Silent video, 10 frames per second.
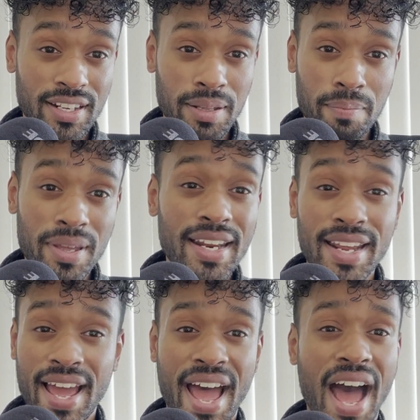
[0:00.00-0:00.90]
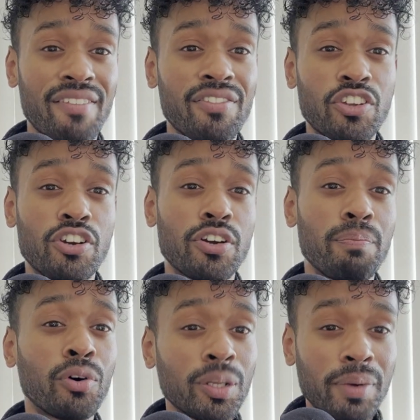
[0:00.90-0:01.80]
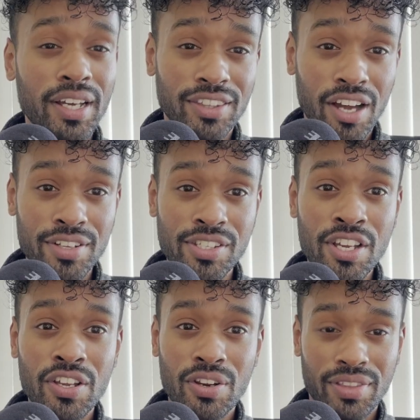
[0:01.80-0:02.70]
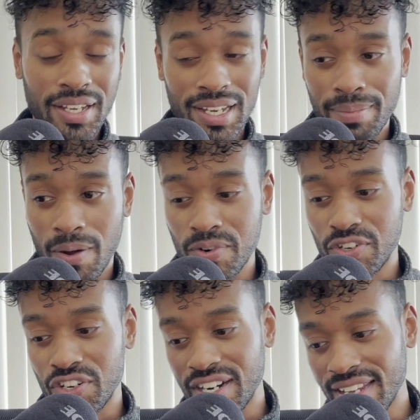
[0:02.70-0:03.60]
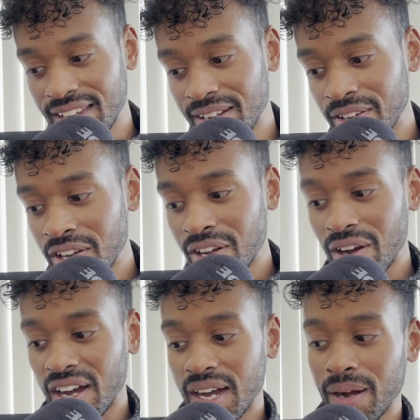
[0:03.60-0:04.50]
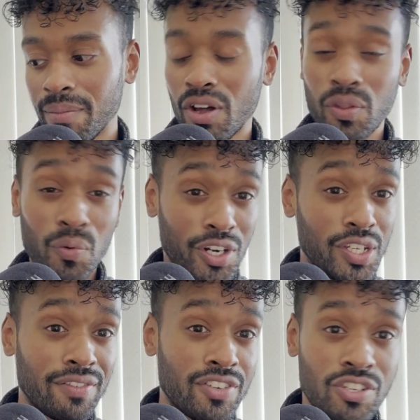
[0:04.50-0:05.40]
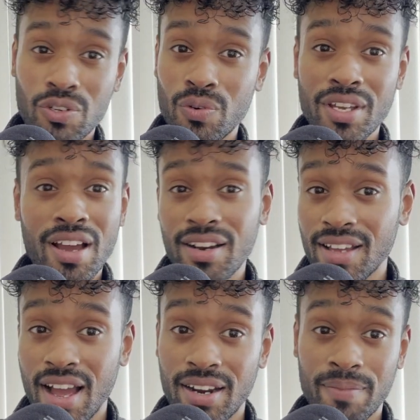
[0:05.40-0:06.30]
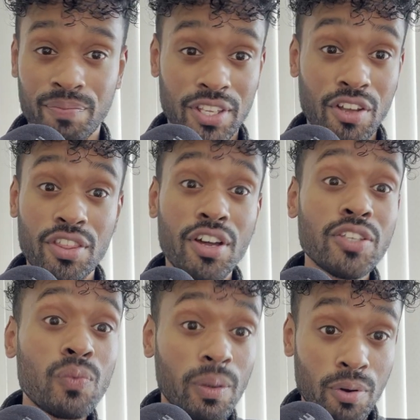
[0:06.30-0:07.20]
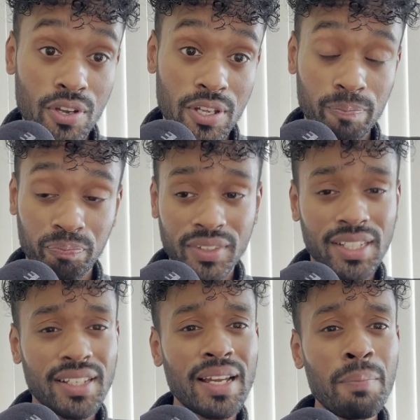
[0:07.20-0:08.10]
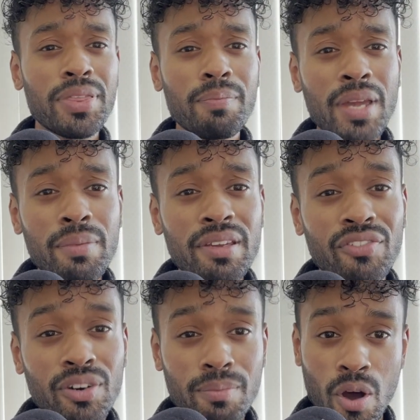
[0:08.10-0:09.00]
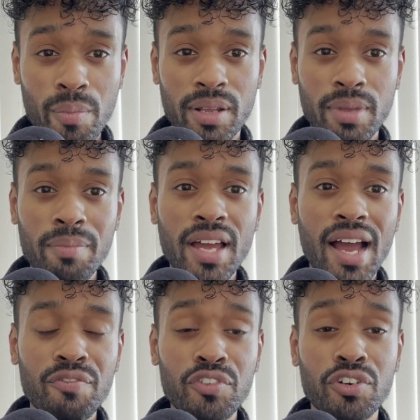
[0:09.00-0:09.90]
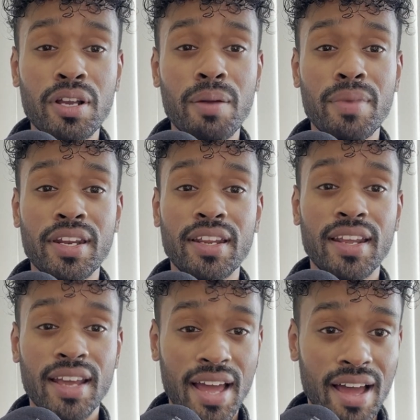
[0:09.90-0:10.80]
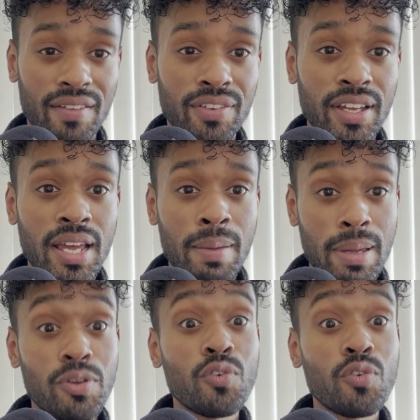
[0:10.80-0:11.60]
the minute and a half, you're pulled by thoughts. You're thinking about what you're going to eat, all the work you have to do, yada, yada. Thoughts will pull you. But then maybe for a moment, maybe after a minute and a half, maybe you